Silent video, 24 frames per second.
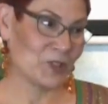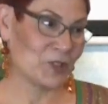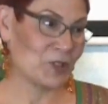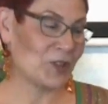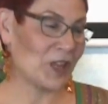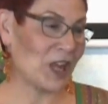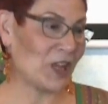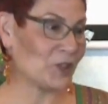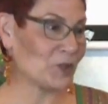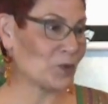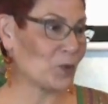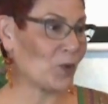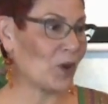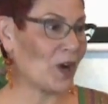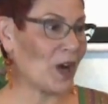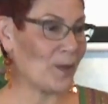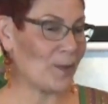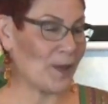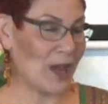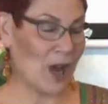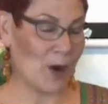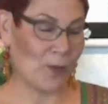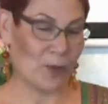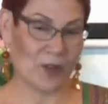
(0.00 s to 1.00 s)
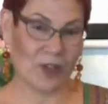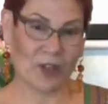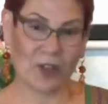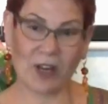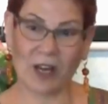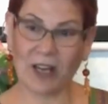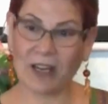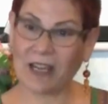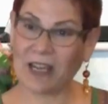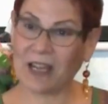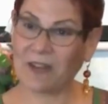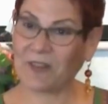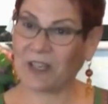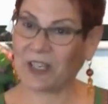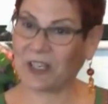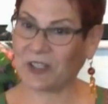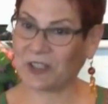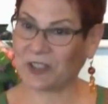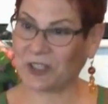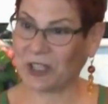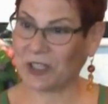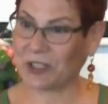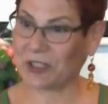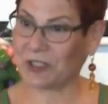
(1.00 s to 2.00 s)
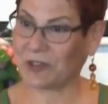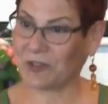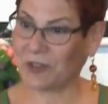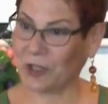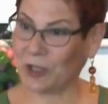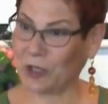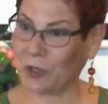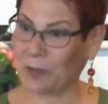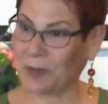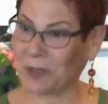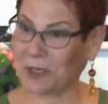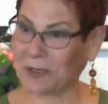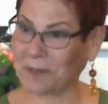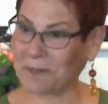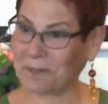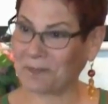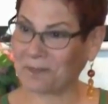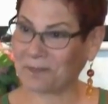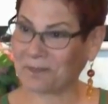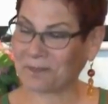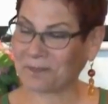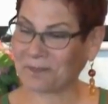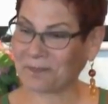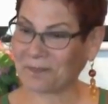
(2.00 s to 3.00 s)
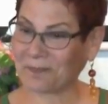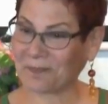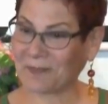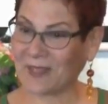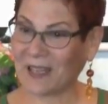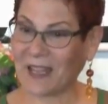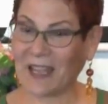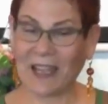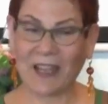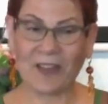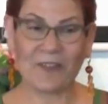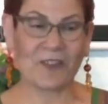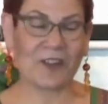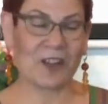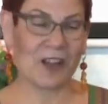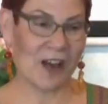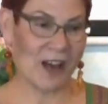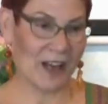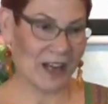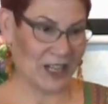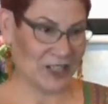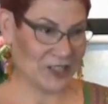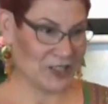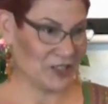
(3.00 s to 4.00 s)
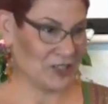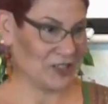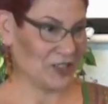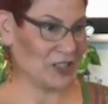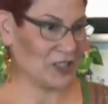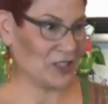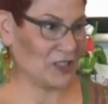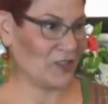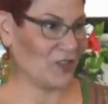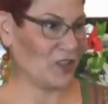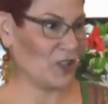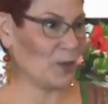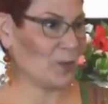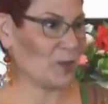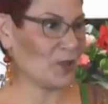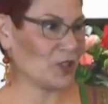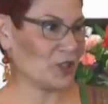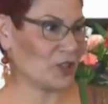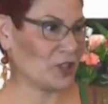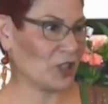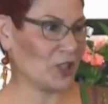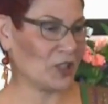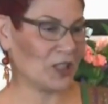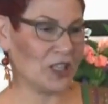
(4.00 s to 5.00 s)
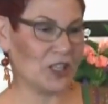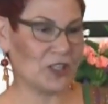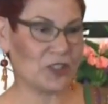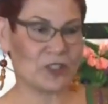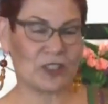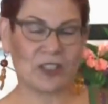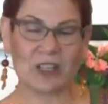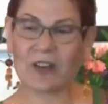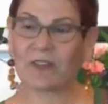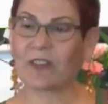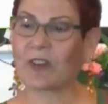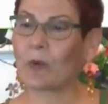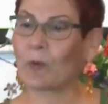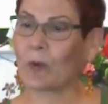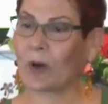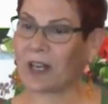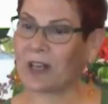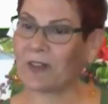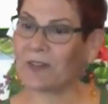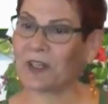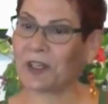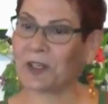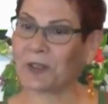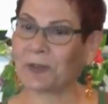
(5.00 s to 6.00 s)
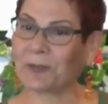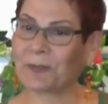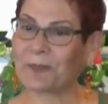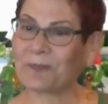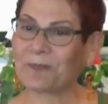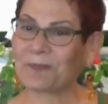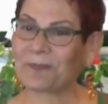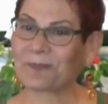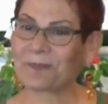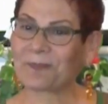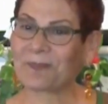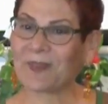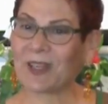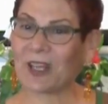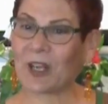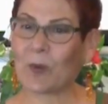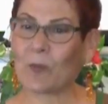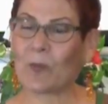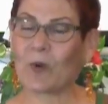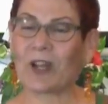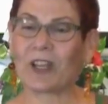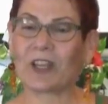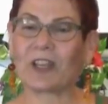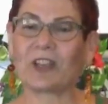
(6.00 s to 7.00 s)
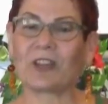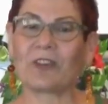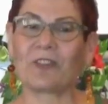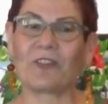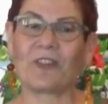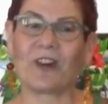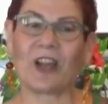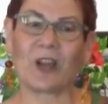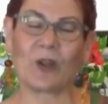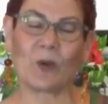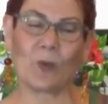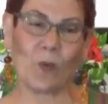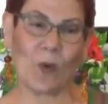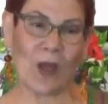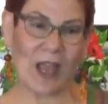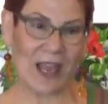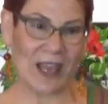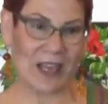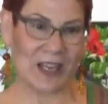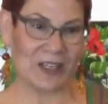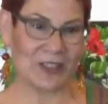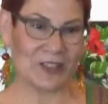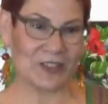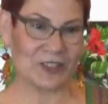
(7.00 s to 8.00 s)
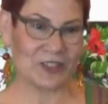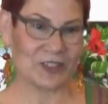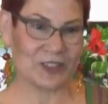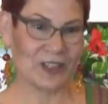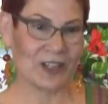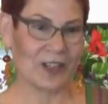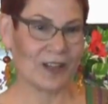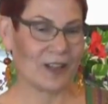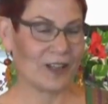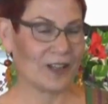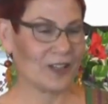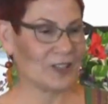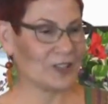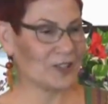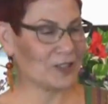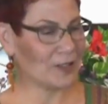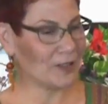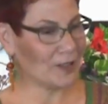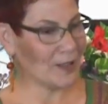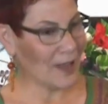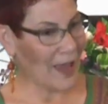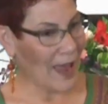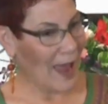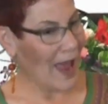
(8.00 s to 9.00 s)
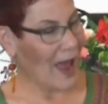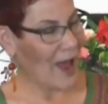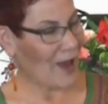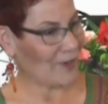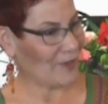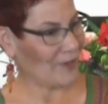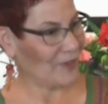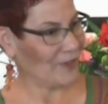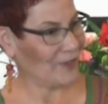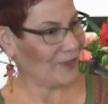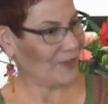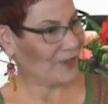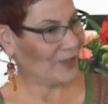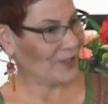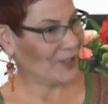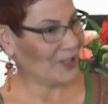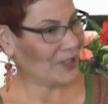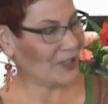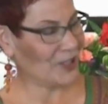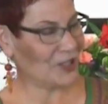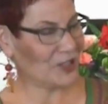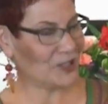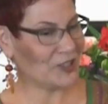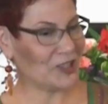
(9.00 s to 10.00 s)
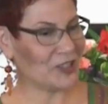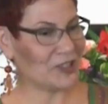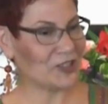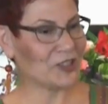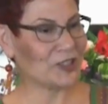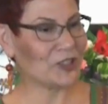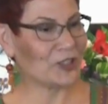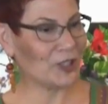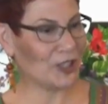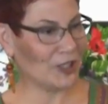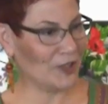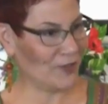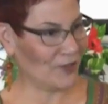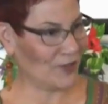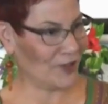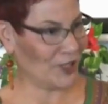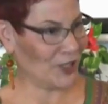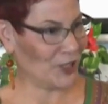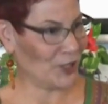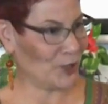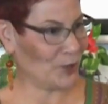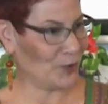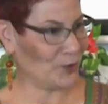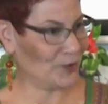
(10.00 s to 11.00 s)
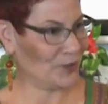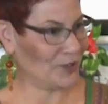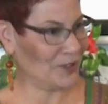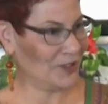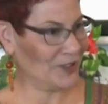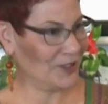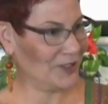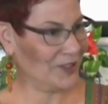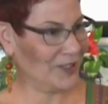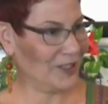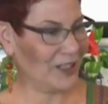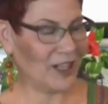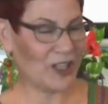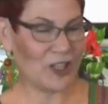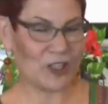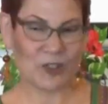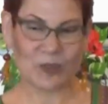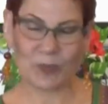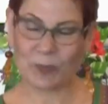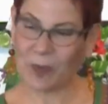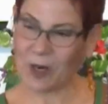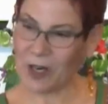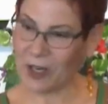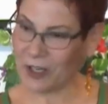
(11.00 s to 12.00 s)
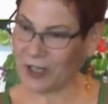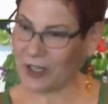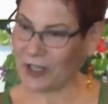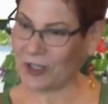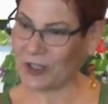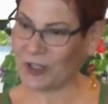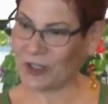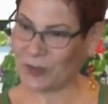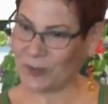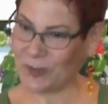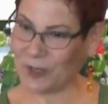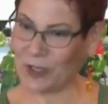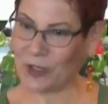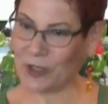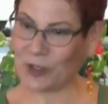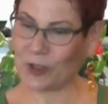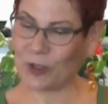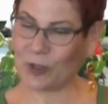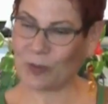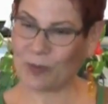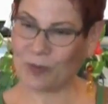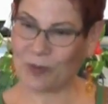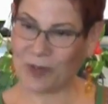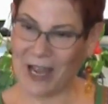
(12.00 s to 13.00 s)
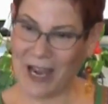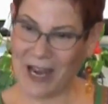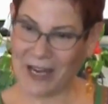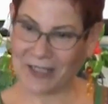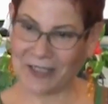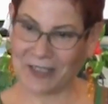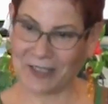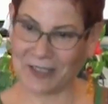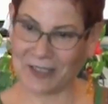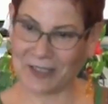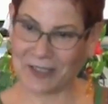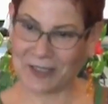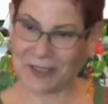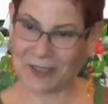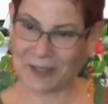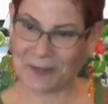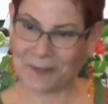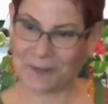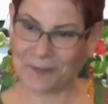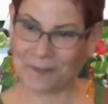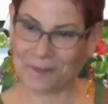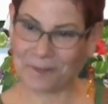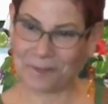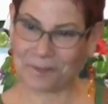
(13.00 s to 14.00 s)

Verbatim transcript: So that's where I'm at with God having a sense of humor. If God has a sense of humor, so do each and every one of you. And I want you to find ways to laugh because it's good for you and it's part of your spiritual practice.